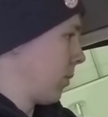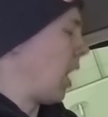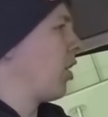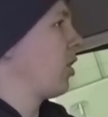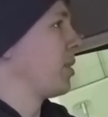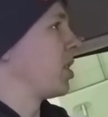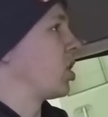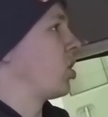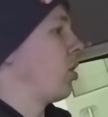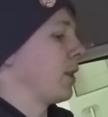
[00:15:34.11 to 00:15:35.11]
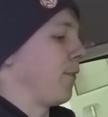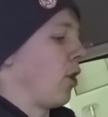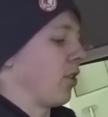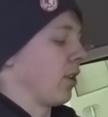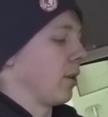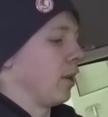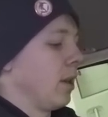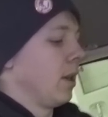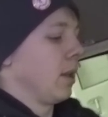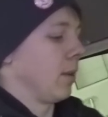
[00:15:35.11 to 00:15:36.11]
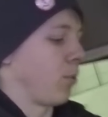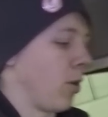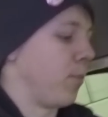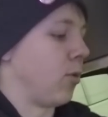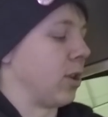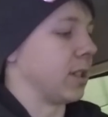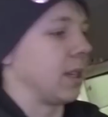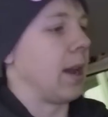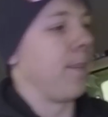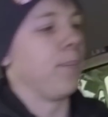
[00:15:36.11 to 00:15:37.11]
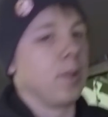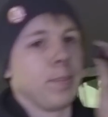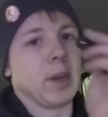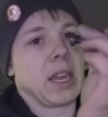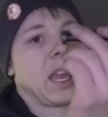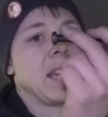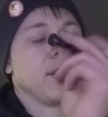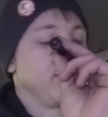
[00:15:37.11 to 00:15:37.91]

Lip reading: I don't think it was the socket's fault. I think the problem was the big head